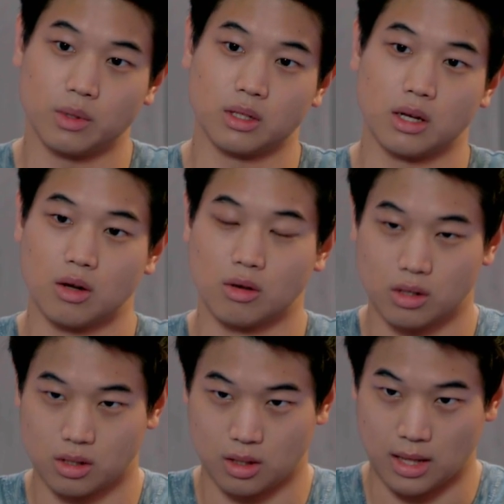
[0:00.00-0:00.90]
because I know
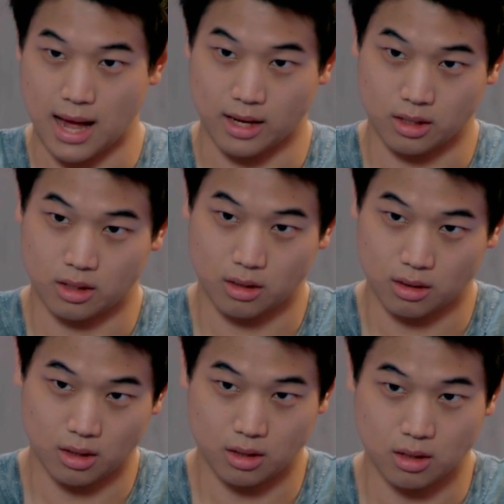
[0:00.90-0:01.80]
this is the last
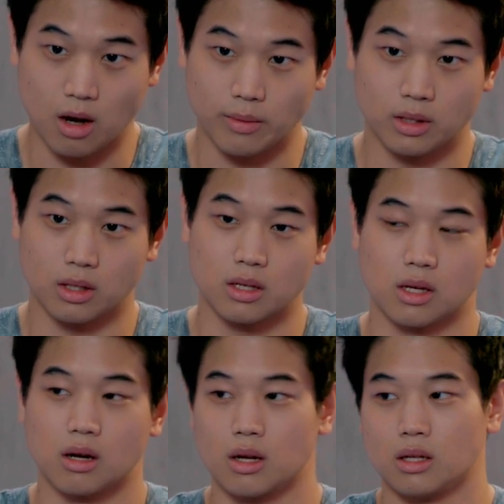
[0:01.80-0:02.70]
installment to the
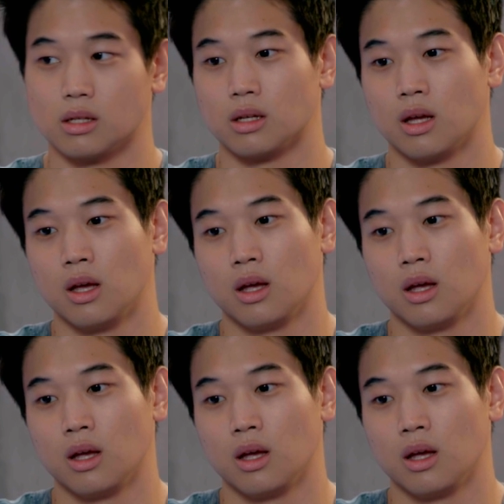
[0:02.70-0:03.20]
series.